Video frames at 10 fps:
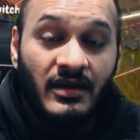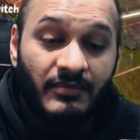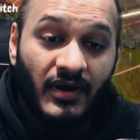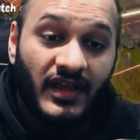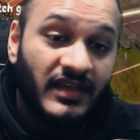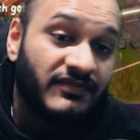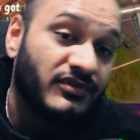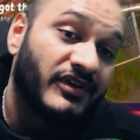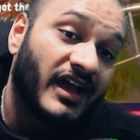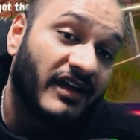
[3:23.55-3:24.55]
But if
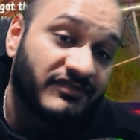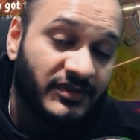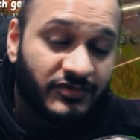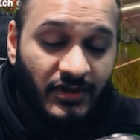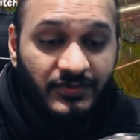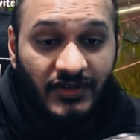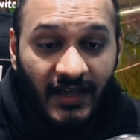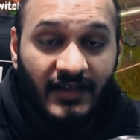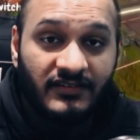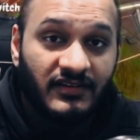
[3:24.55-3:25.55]
you have subscription
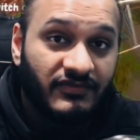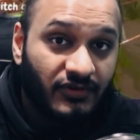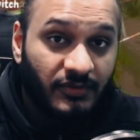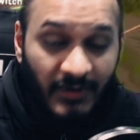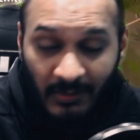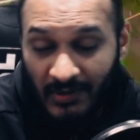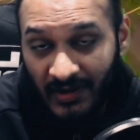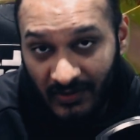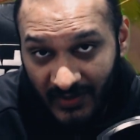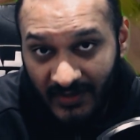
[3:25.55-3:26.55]
active or the premium
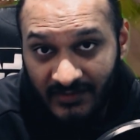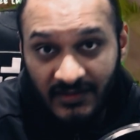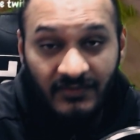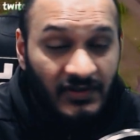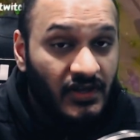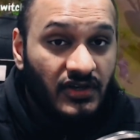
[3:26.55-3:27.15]
account active,